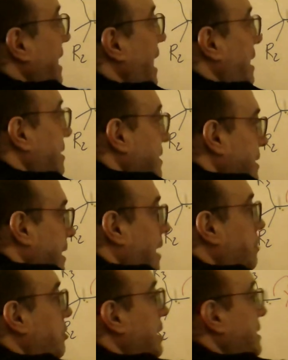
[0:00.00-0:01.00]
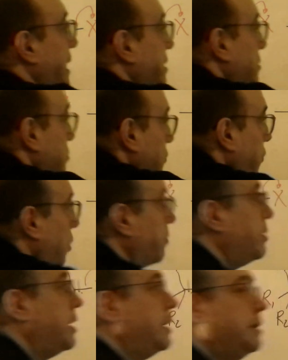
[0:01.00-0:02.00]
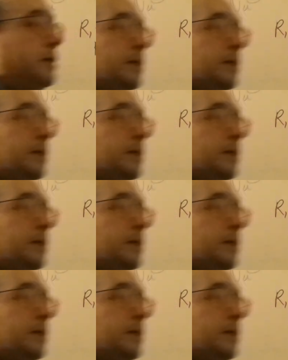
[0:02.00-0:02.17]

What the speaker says: attacks the carbocation to form the